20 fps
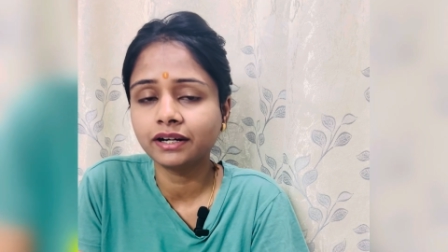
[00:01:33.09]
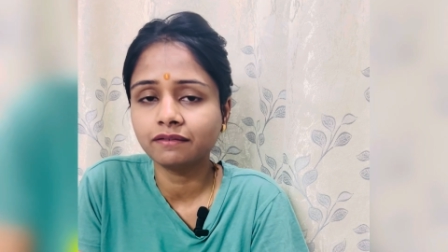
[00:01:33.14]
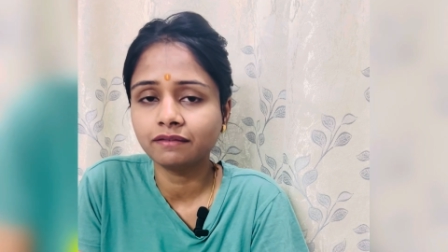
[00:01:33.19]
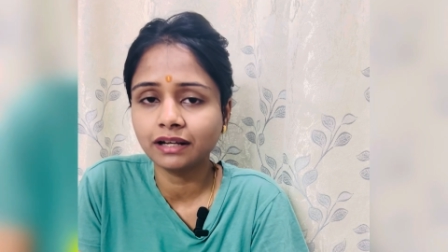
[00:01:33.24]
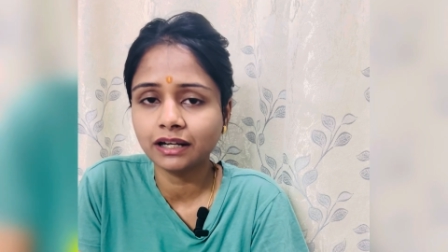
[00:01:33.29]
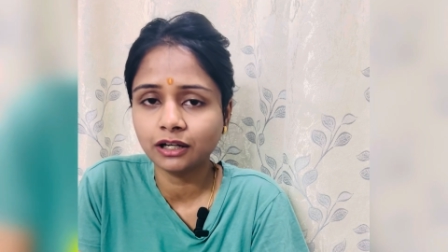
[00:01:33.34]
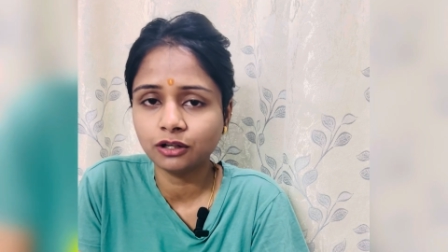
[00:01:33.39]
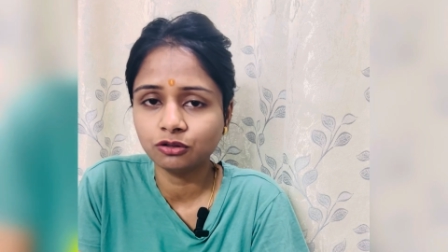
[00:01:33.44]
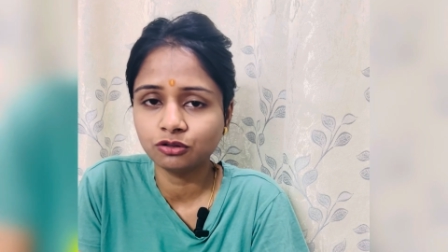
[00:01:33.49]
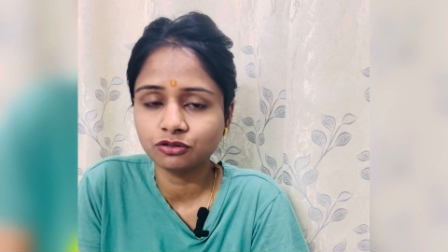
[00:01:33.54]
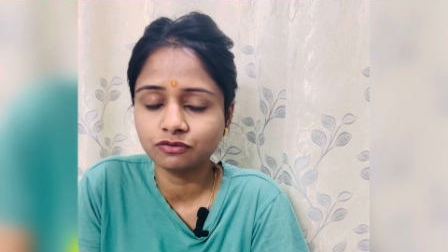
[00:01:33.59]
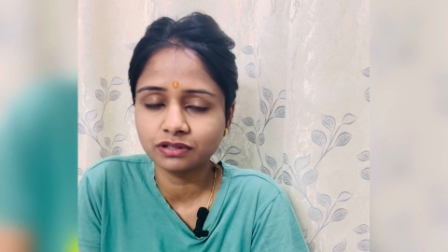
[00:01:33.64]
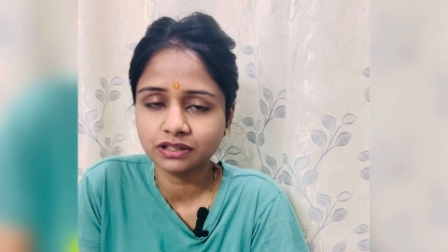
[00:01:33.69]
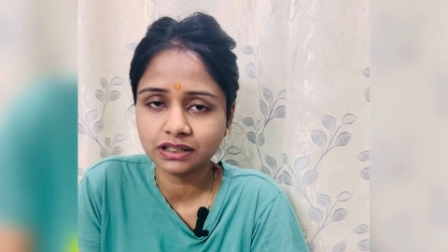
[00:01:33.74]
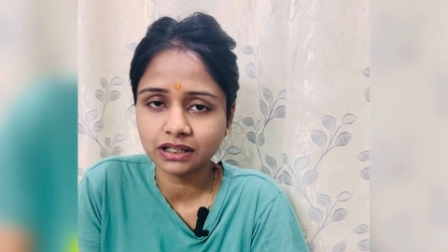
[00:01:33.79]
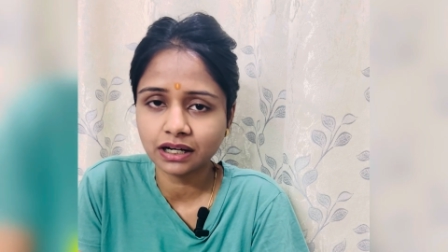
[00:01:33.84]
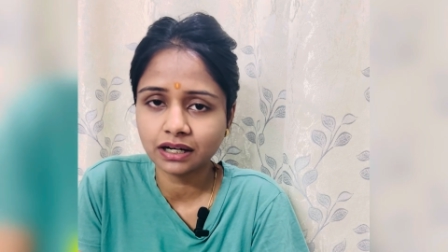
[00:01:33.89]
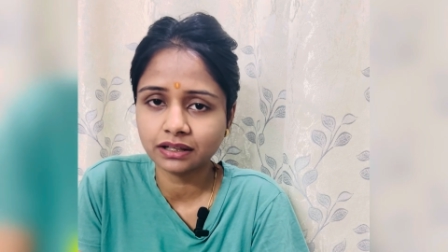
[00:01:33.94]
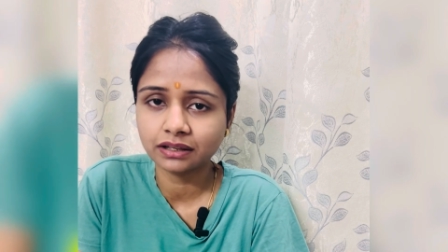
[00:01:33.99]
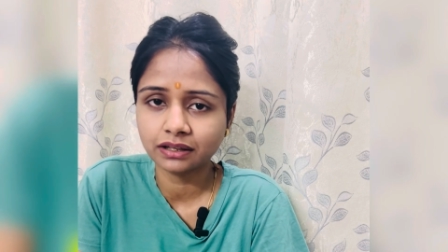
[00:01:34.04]
values which
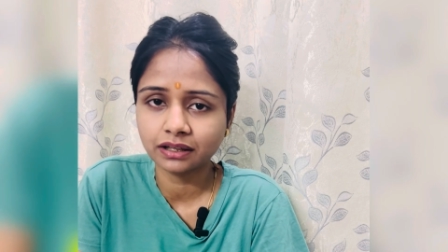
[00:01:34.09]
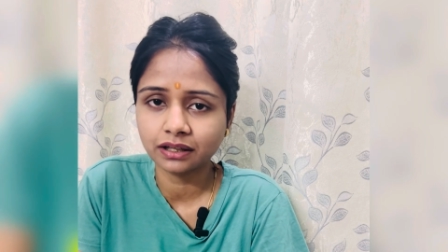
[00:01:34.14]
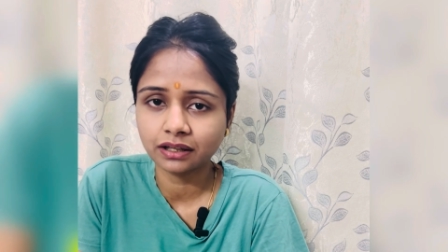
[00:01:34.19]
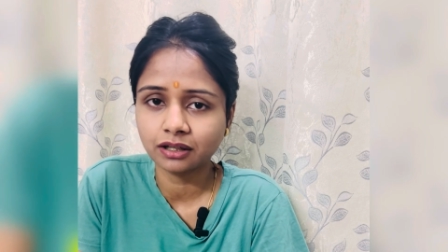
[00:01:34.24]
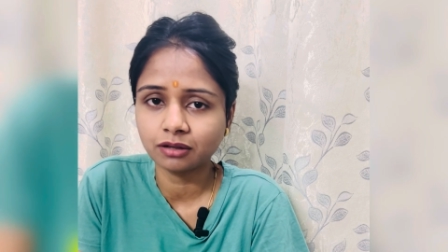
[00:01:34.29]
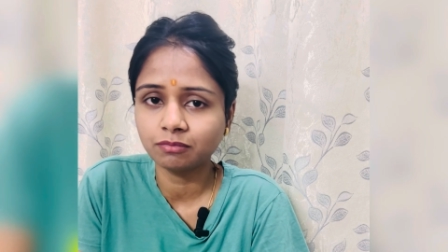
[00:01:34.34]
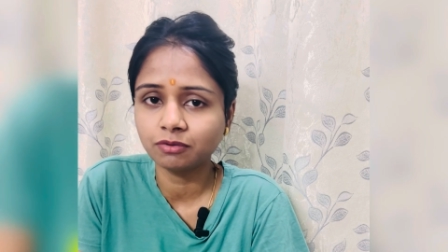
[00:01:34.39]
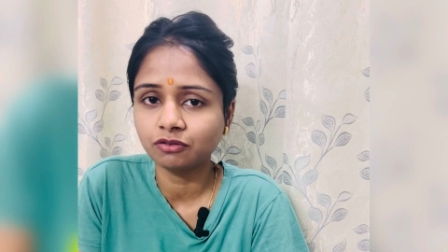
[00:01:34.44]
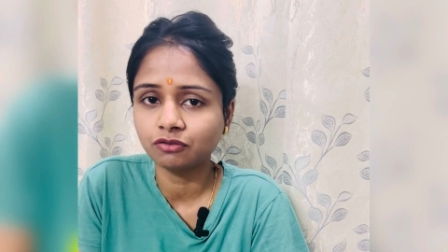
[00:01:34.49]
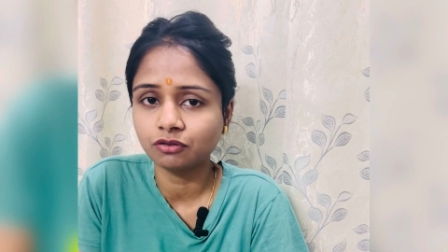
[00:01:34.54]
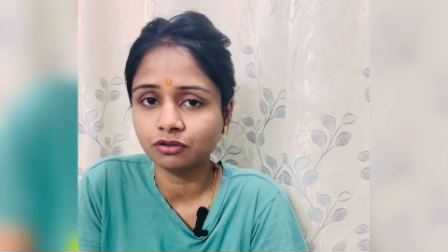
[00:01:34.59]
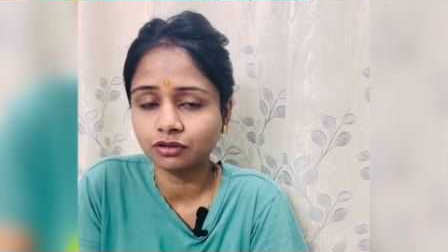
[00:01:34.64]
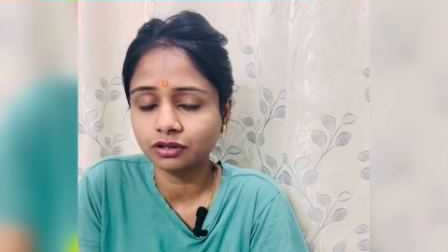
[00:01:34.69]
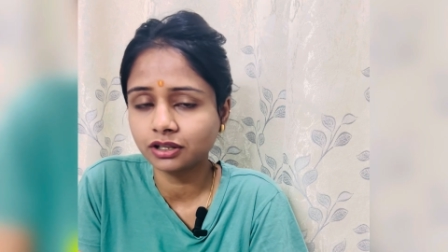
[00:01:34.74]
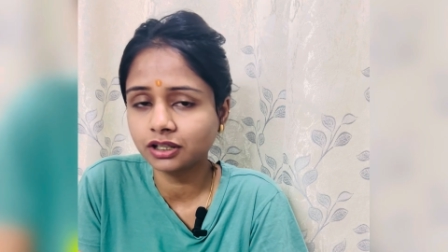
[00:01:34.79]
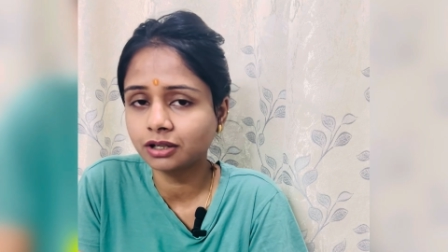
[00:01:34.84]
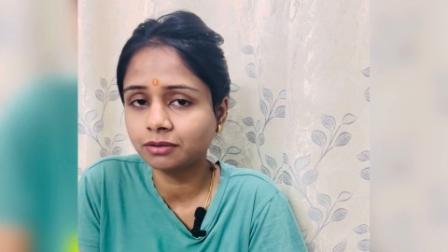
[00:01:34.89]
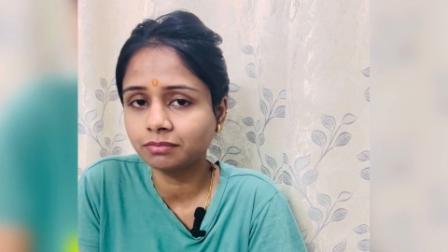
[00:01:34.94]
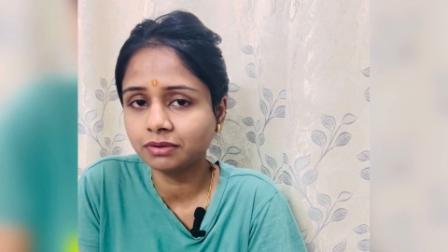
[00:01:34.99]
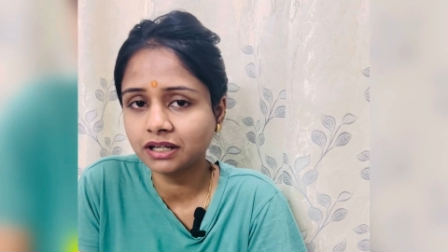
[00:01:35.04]
are there before the
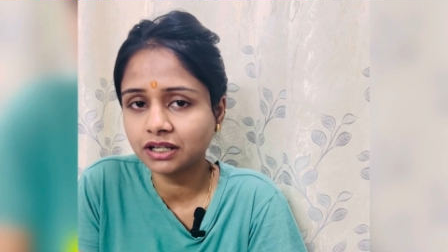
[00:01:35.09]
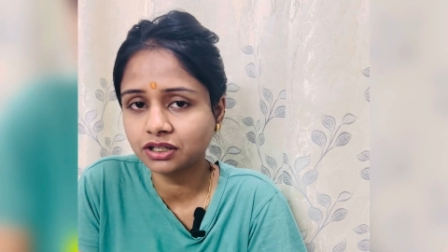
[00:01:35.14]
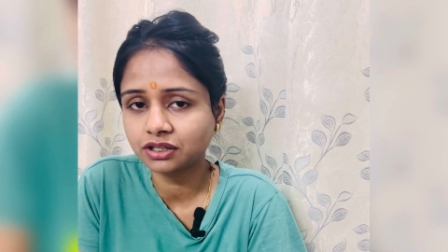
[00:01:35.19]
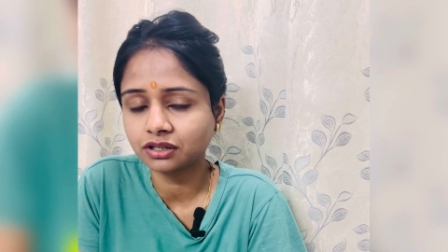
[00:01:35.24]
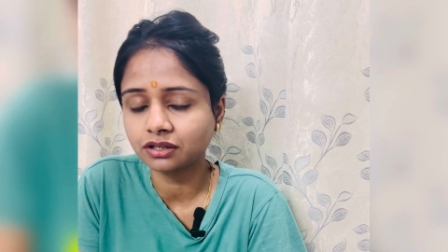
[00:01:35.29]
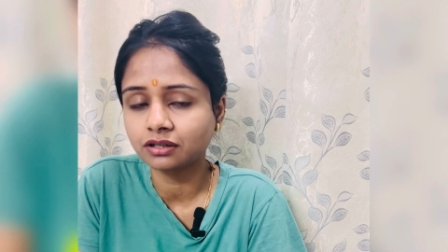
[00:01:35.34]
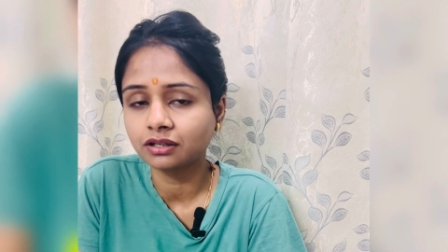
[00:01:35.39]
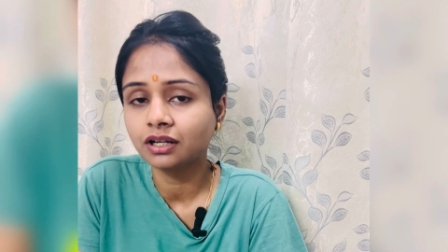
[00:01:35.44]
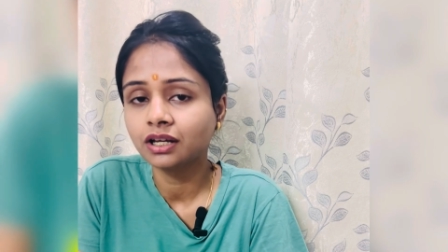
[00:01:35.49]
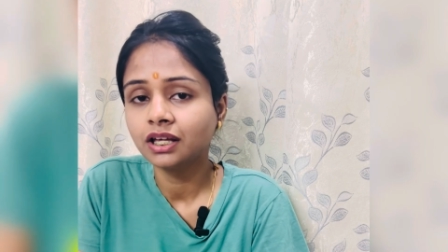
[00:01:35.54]
updation